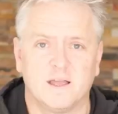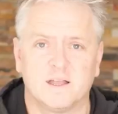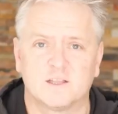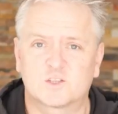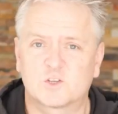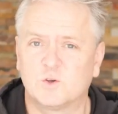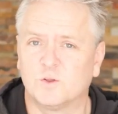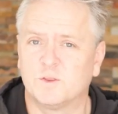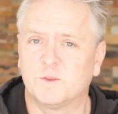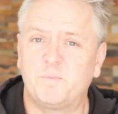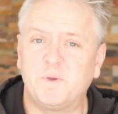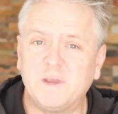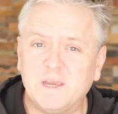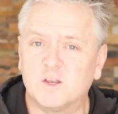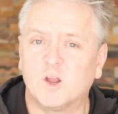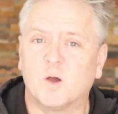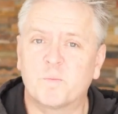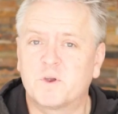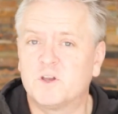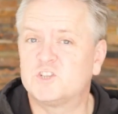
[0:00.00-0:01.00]
It's called the beat
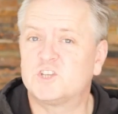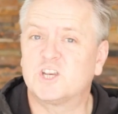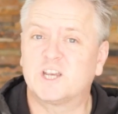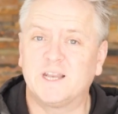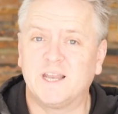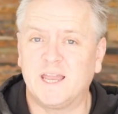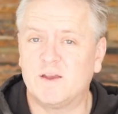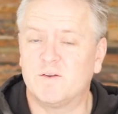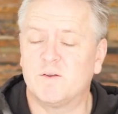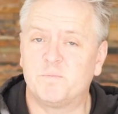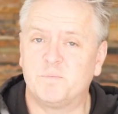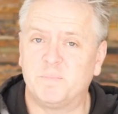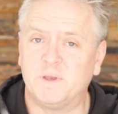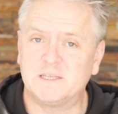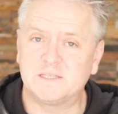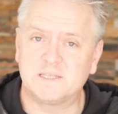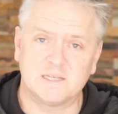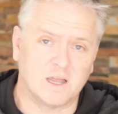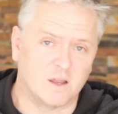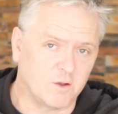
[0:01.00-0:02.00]
knob because you can hear it
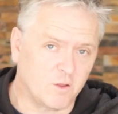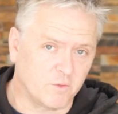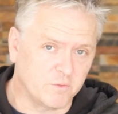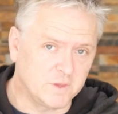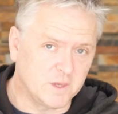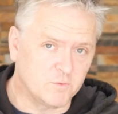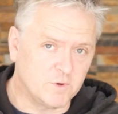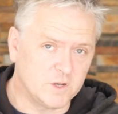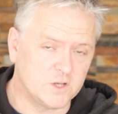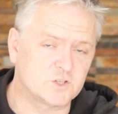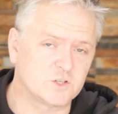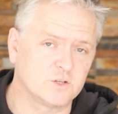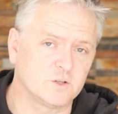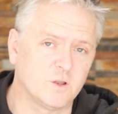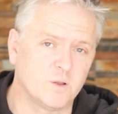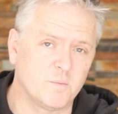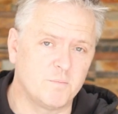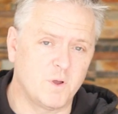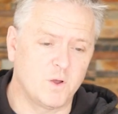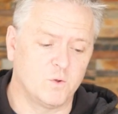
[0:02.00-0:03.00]
beating, and on the
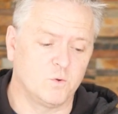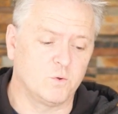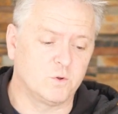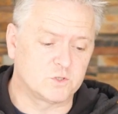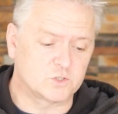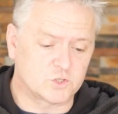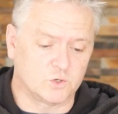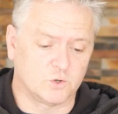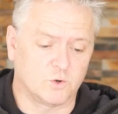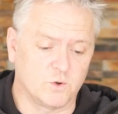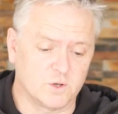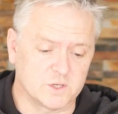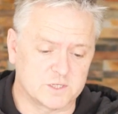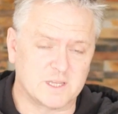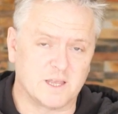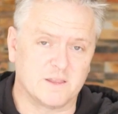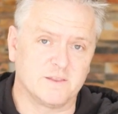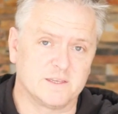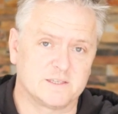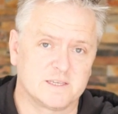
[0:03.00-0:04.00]
original Moog Taurus
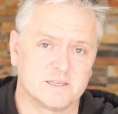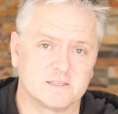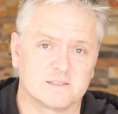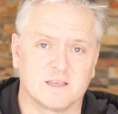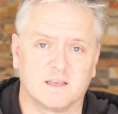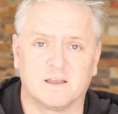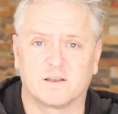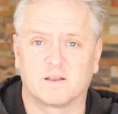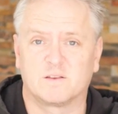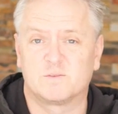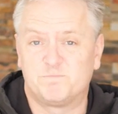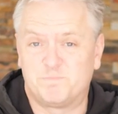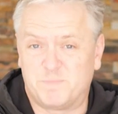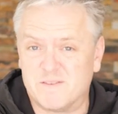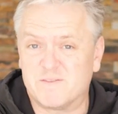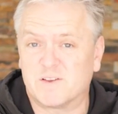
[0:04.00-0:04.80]
that this is a bit